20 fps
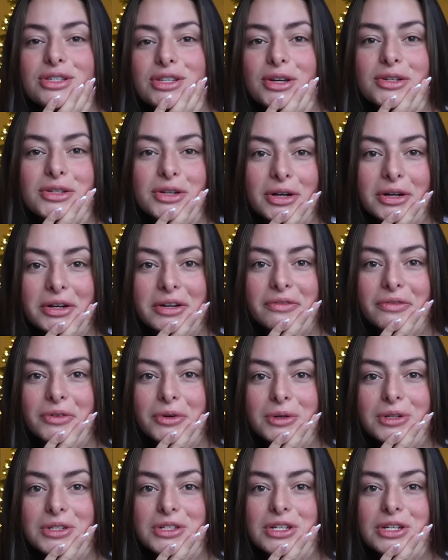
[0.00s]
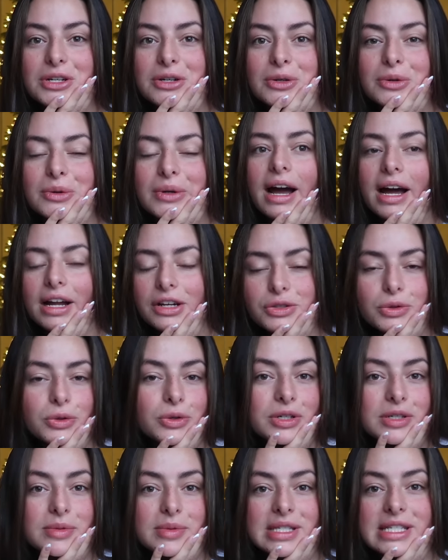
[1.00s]
so so looking forward to actual
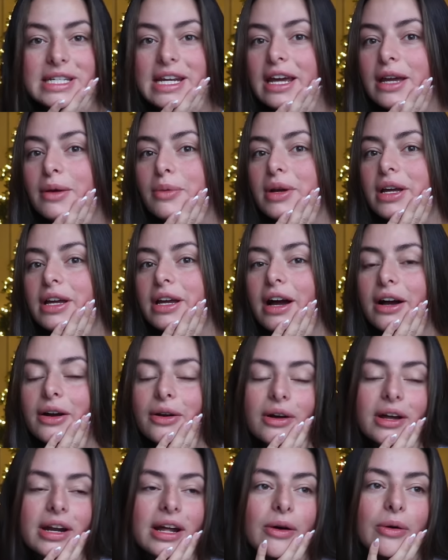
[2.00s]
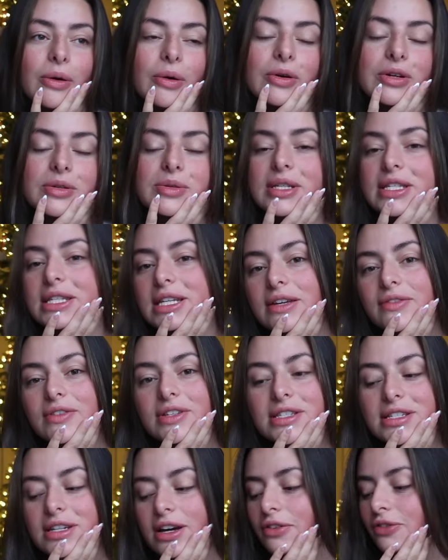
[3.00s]
Christmas day. We are going out on Christmas Eve
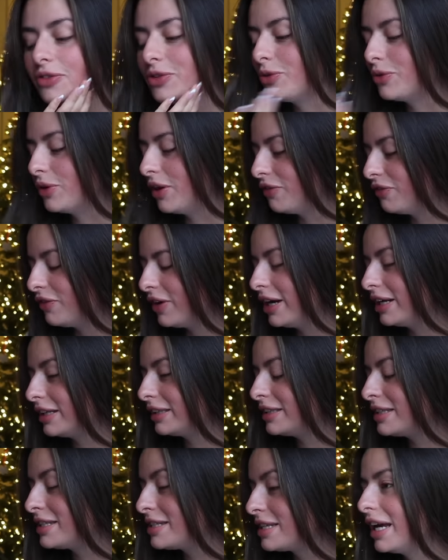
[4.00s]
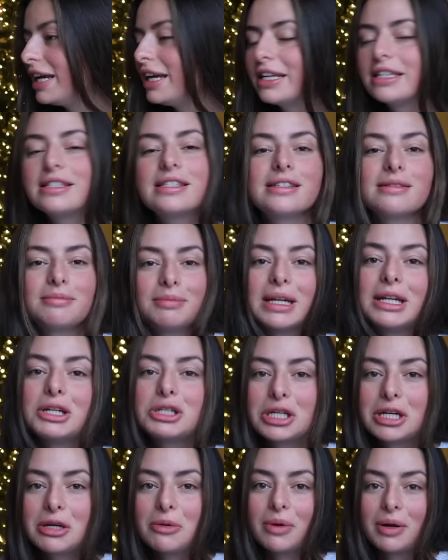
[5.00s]
and stuff with all our friends. It is
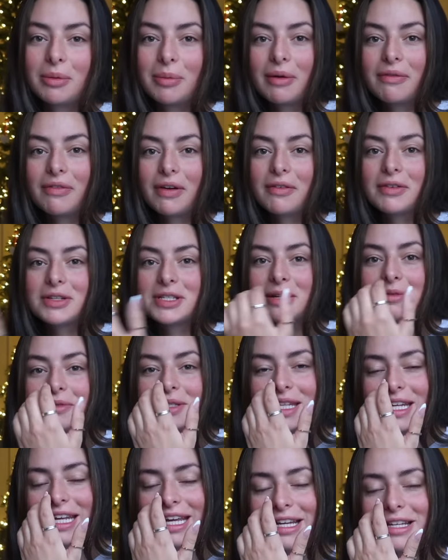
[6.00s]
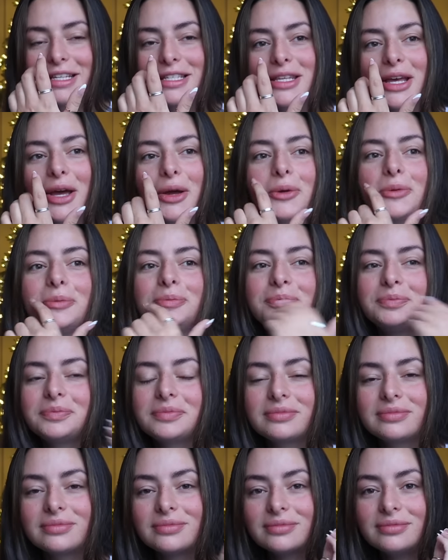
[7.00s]
literally one of my favourite times of the year so
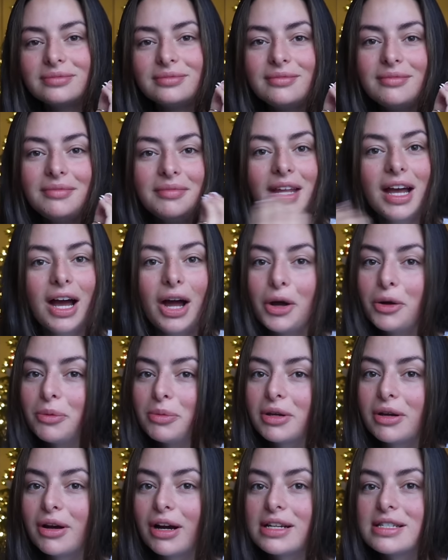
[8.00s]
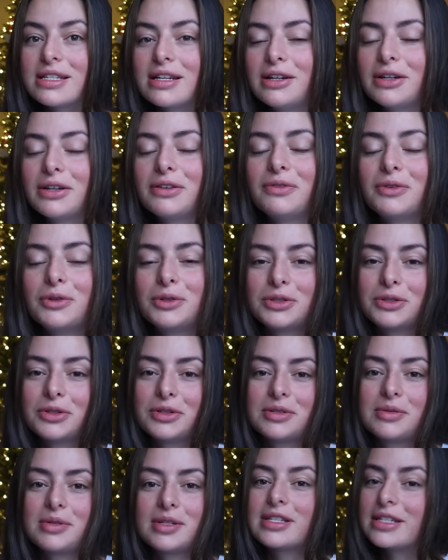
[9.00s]
I hope you guys are looking forward to
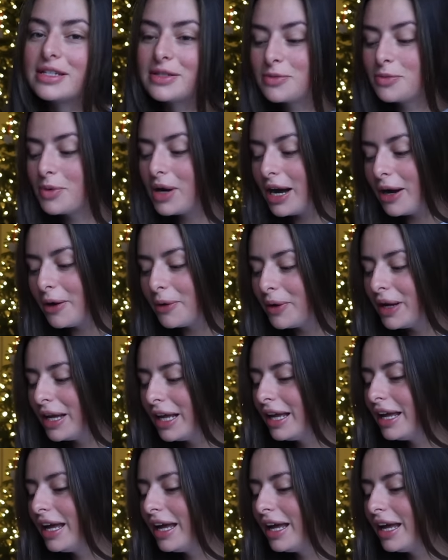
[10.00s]
Christmas as well.